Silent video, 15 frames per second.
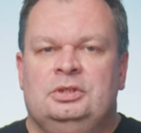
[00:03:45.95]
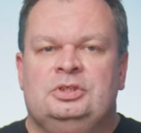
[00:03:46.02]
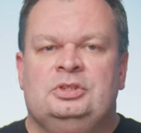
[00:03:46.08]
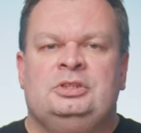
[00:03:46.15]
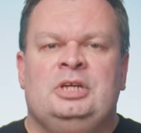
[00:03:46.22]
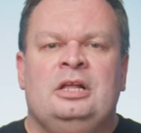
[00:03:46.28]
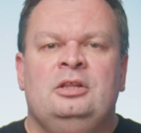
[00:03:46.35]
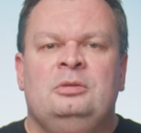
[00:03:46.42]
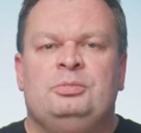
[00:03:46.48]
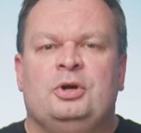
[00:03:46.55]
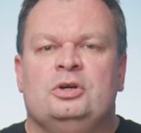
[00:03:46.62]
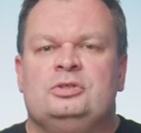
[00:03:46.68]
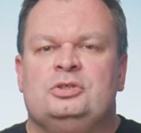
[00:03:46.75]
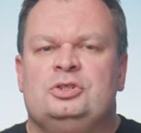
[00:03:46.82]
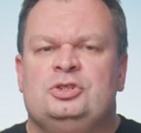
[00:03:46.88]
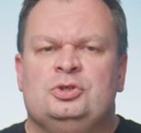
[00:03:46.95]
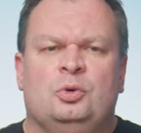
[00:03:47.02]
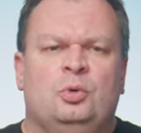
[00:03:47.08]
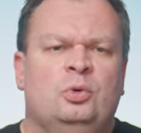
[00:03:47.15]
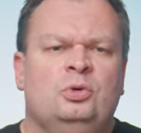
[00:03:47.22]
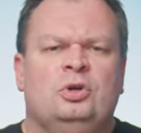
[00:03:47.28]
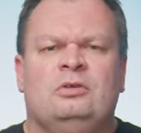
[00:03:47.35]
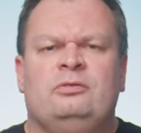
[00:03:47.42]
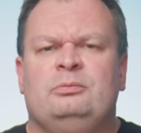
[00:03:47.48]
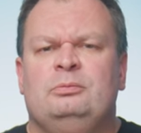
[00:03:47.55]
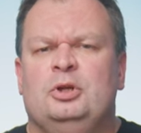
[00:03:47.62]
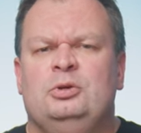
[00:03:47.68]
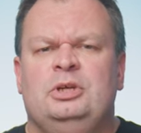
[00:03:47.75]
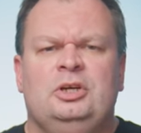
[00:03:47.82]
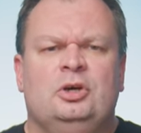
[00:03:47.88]
to tell the browser to hold off from
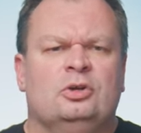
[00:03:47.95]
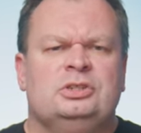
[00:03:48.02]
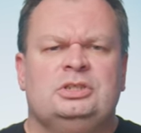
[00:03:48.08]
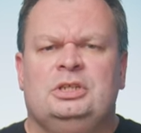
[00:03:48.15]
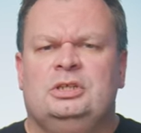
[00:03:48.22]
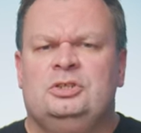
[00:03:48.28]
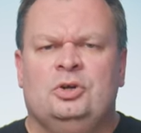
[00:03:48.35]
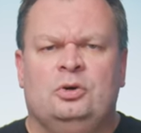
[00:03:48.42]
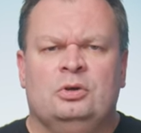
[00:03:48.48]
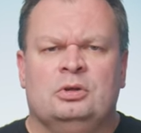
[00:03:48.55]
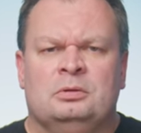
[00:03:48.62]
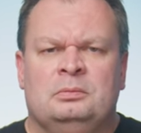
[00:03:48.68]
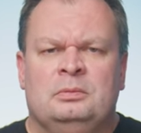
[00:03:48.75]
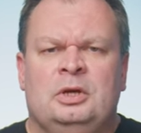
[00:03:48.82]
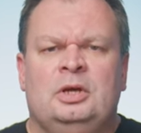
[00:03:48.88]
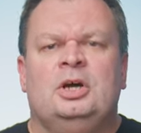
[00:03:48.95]
loading content at all,